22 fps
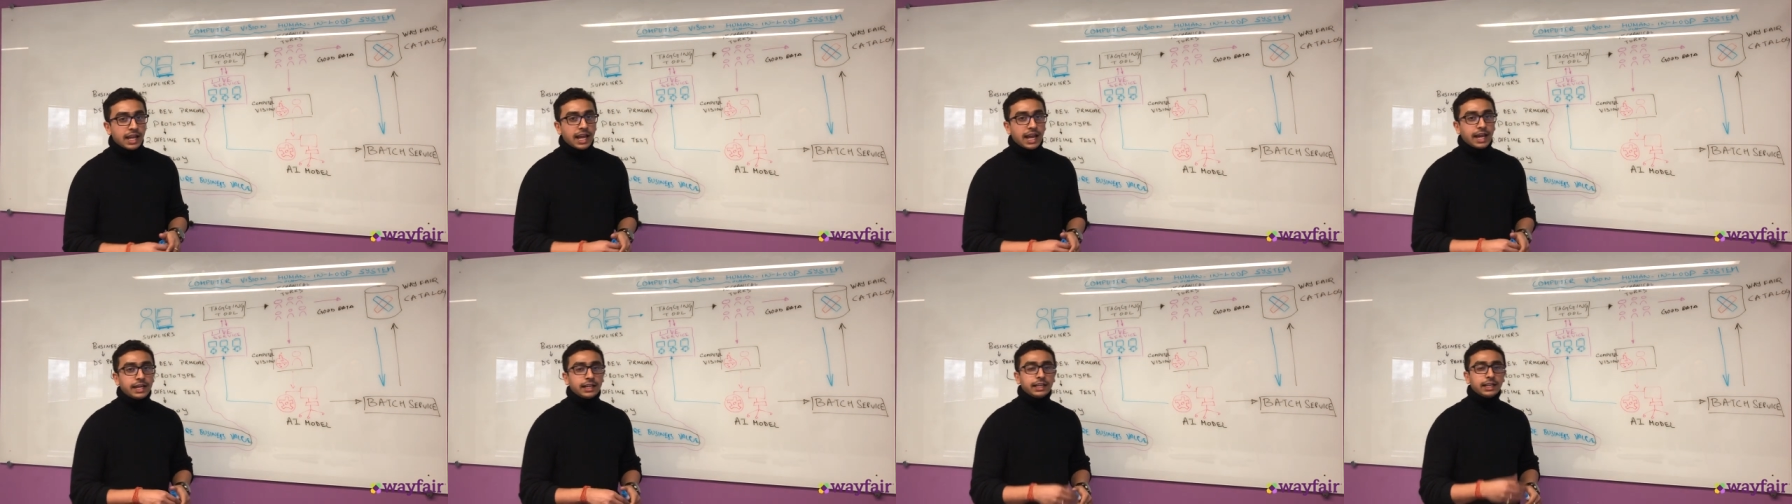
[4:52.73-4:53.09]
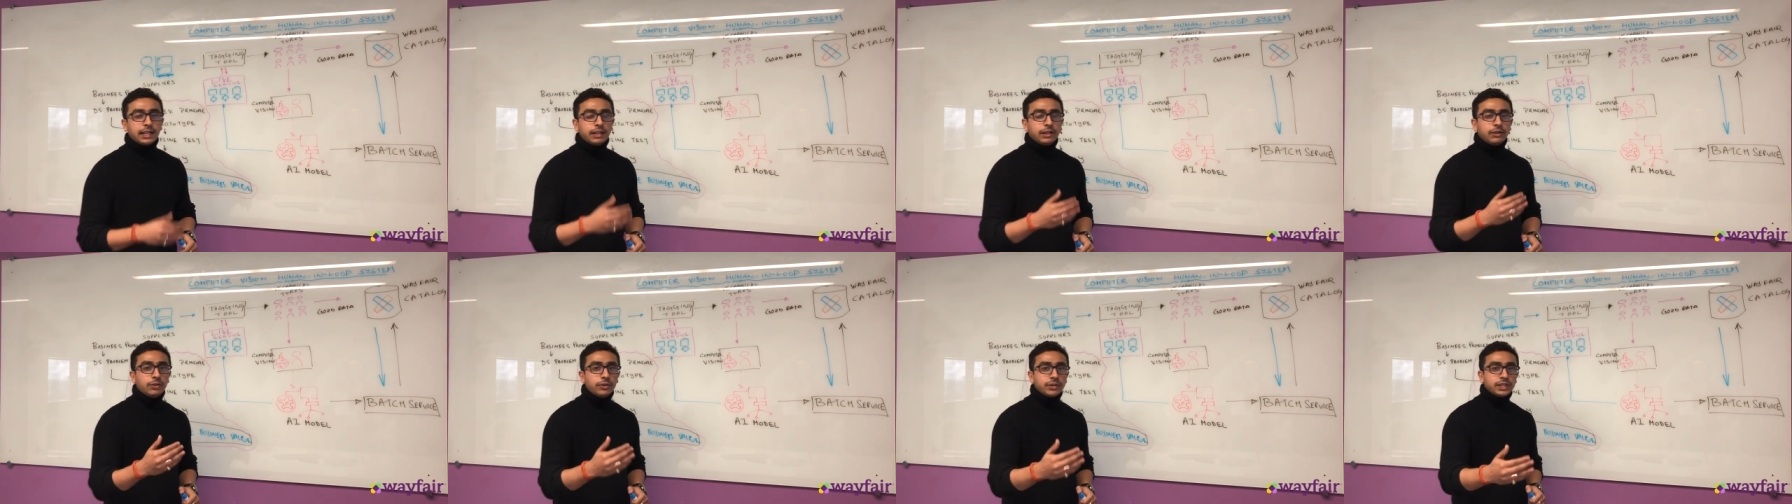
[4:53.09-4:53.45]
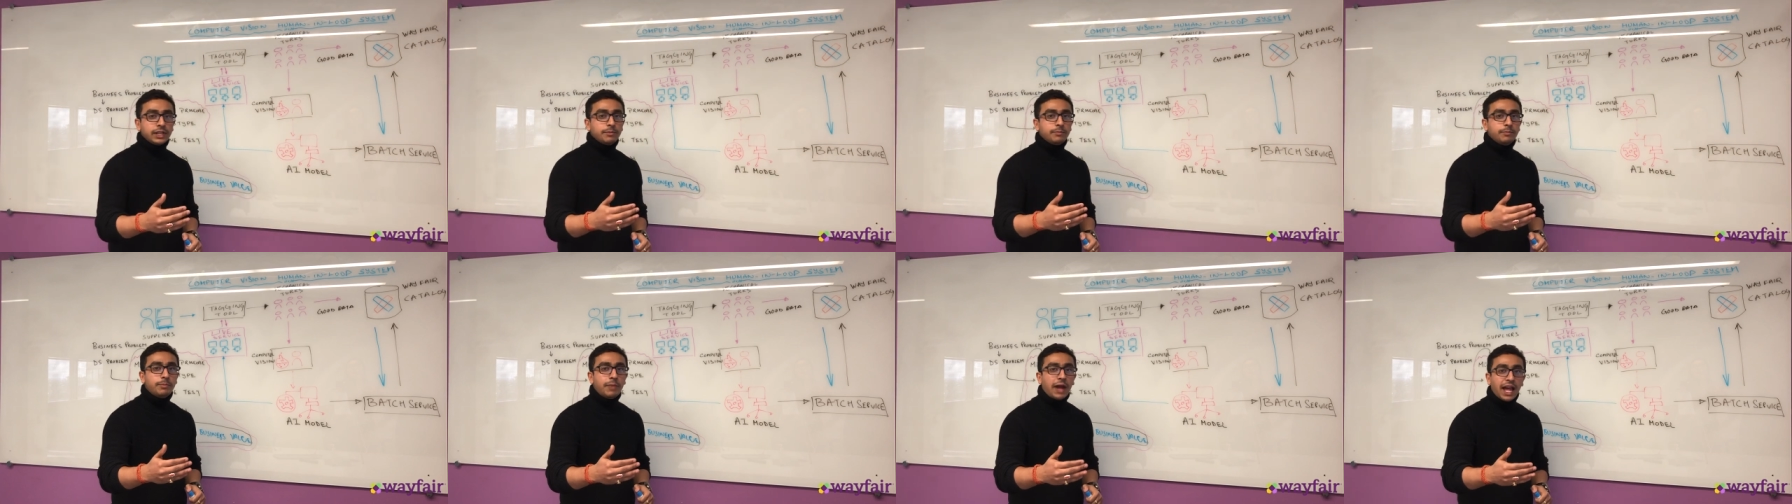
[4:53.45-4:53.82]
and goes
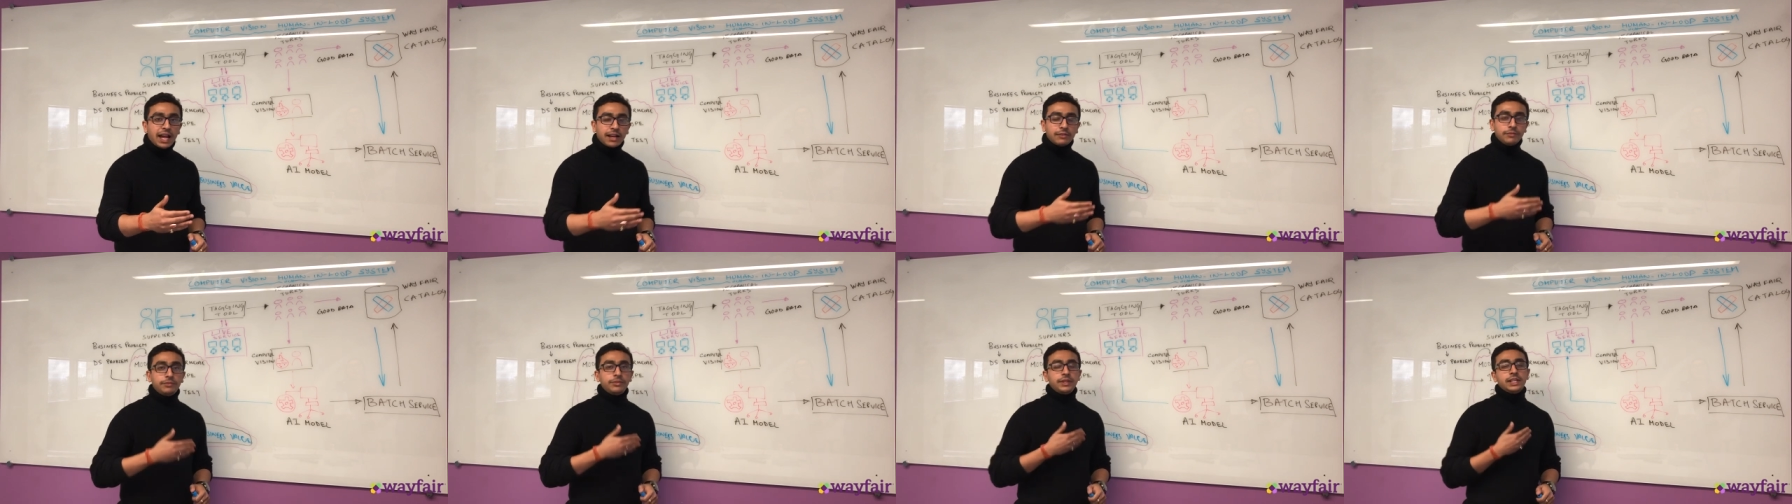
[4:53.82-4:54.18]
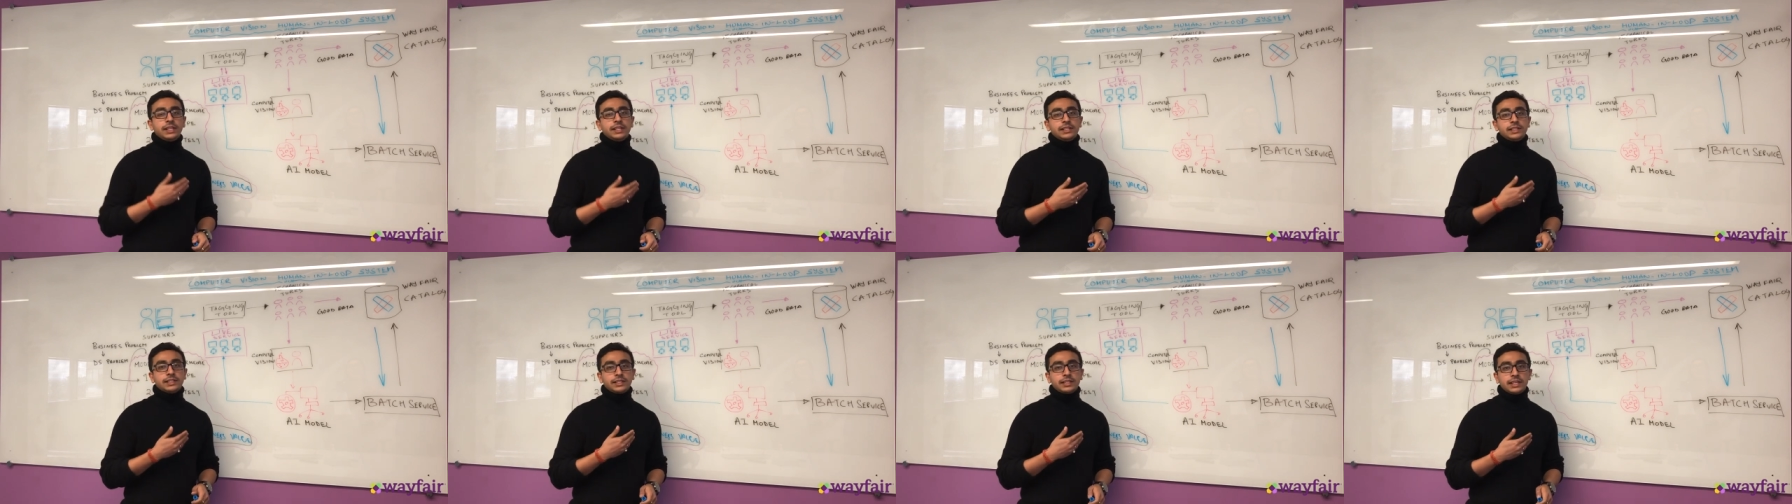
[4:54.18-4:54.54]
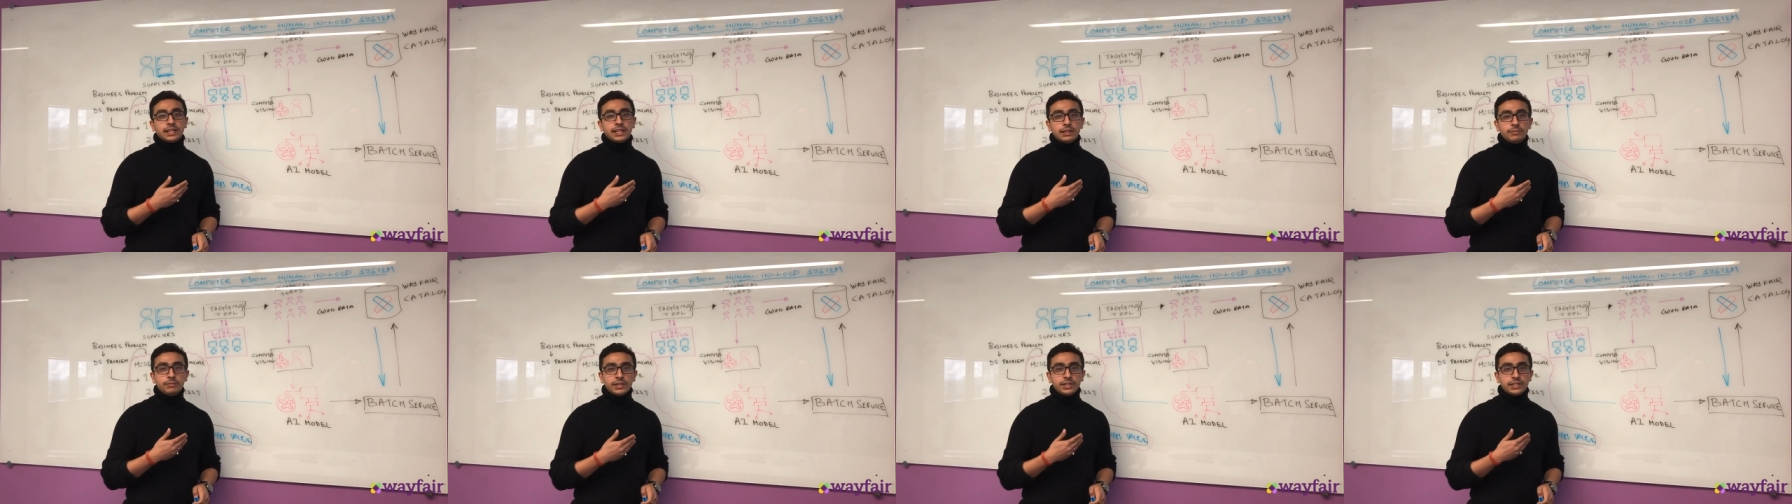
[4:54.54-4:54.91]
and backfills
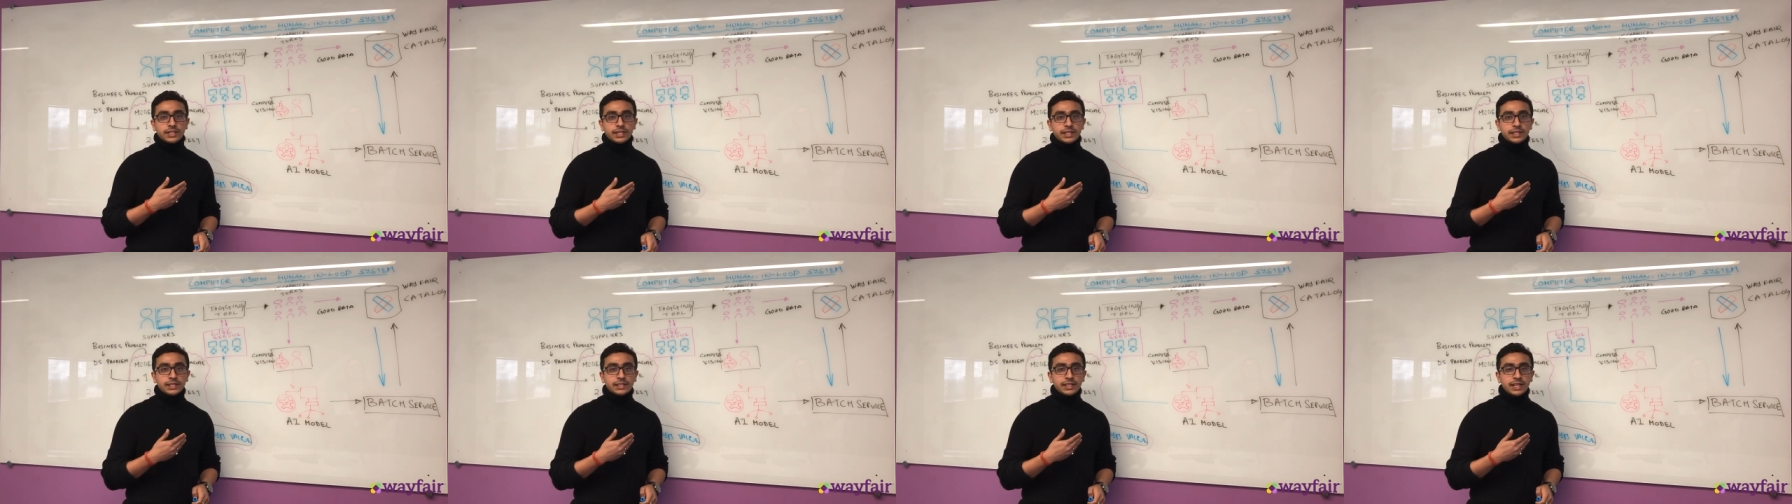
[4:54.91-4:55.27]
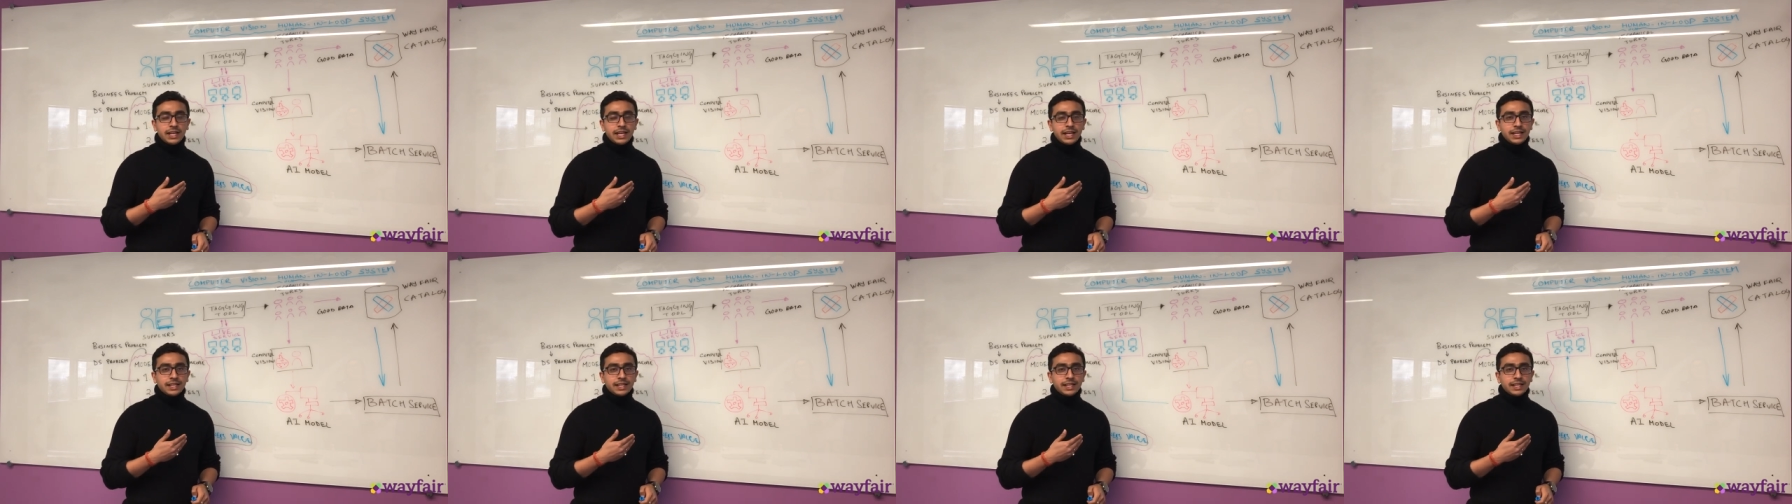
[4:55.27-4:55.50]
images